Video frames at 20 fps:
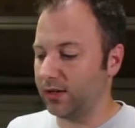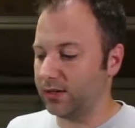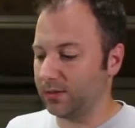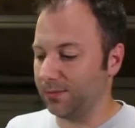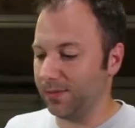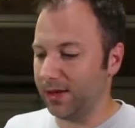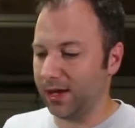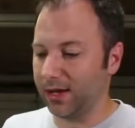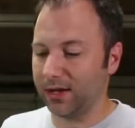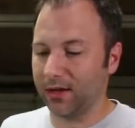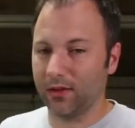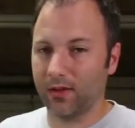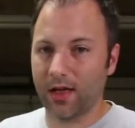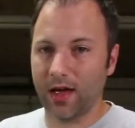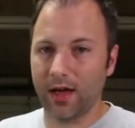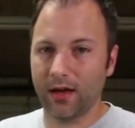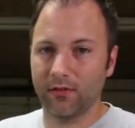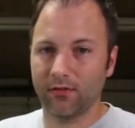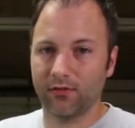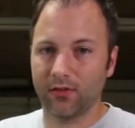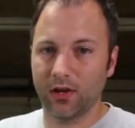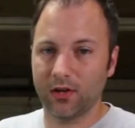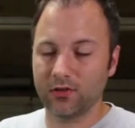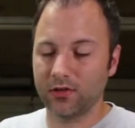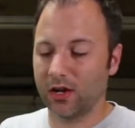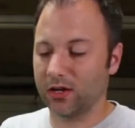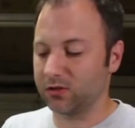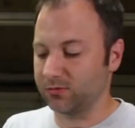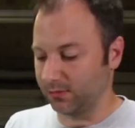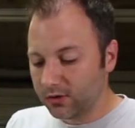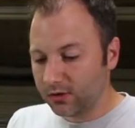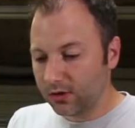to make a live adjustment.